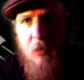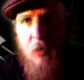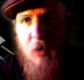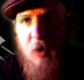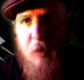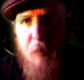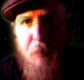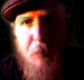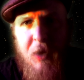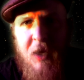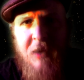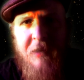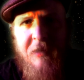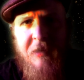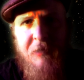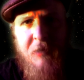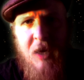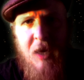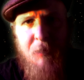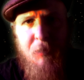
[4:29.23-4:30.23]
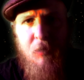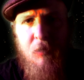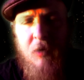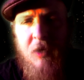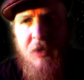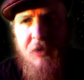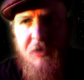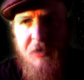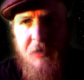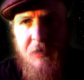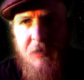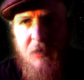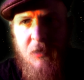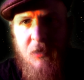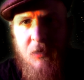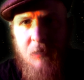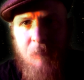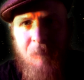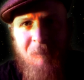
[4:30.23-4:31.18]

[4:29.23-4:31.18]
or a base of operations.